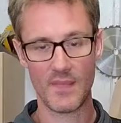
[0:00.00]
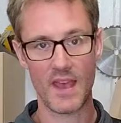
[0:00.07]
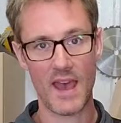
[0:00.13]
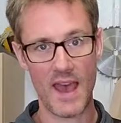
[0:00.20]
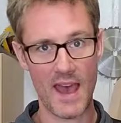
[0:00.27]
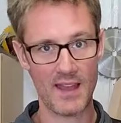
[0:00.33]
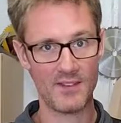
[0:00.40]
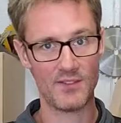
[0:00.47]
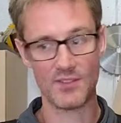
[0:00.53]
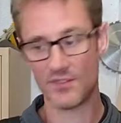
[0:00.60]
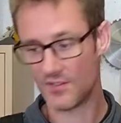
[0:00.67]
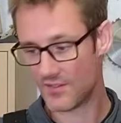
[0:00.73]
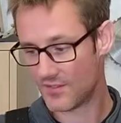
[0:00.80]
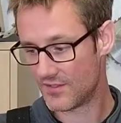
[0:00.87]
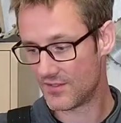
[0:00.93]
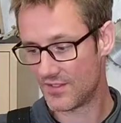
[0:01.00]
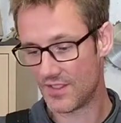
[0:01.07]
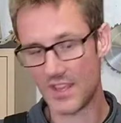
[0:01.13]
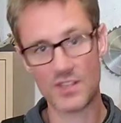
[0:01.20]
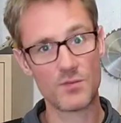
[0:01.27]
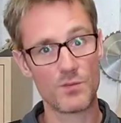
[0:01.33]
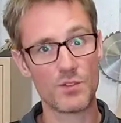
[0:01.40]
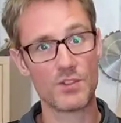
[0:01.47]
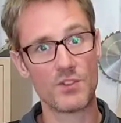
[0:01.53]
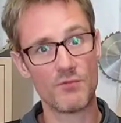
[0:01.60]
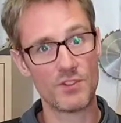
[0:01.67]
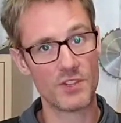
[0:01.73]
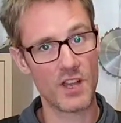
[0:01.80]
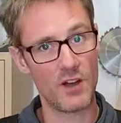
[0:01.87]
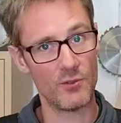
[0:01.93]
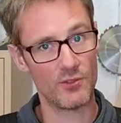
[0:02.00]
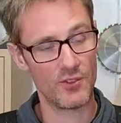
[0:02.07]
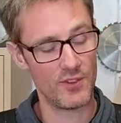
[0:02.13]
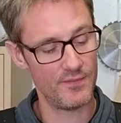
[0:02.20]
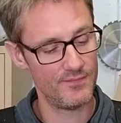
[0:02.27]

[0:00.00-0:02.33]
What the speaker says: And this was the result.